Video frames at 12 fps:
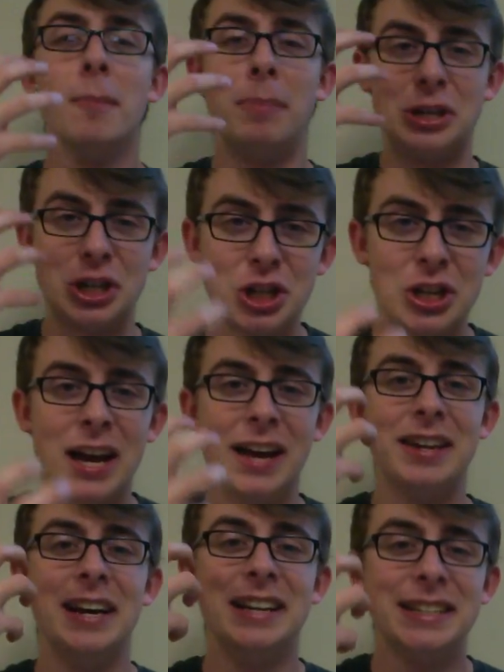but
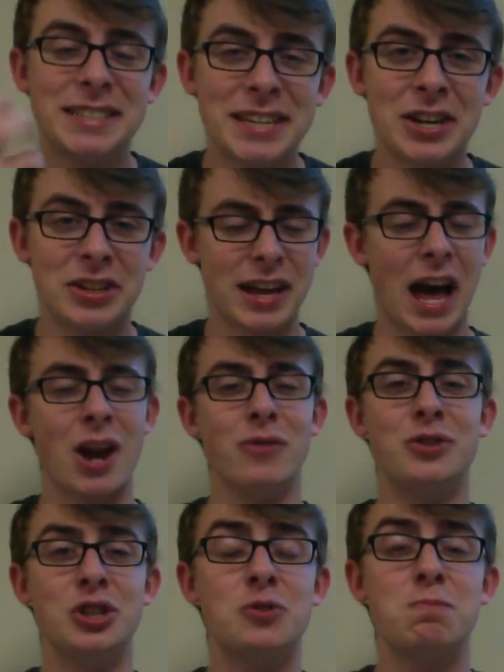shed tears out
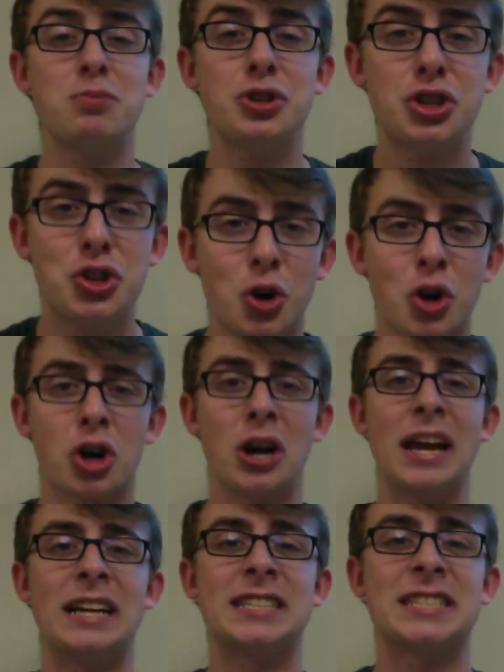of just
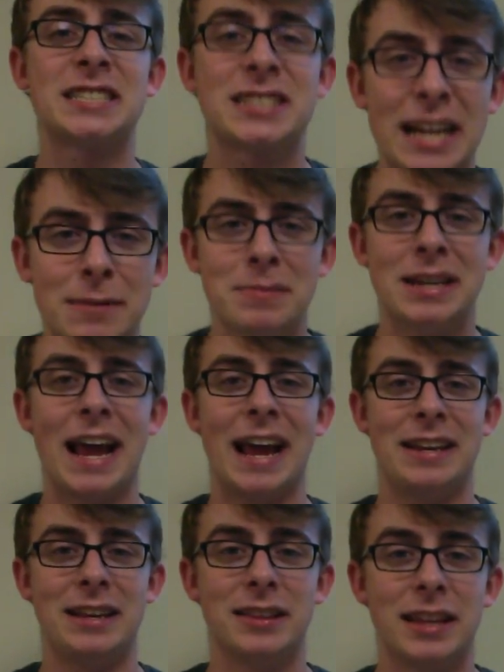pure excitement
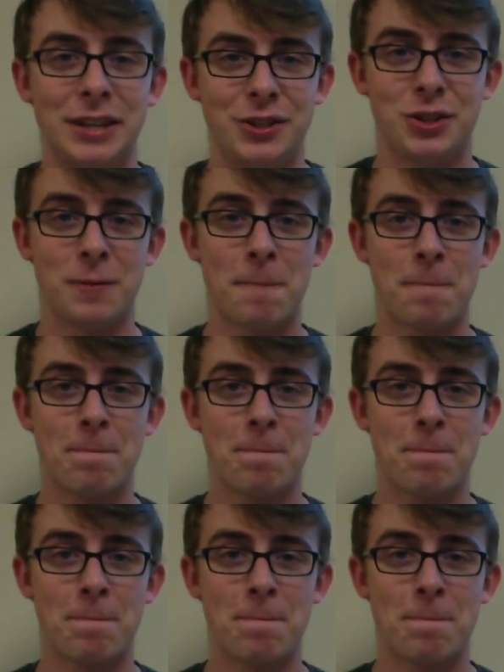and elation.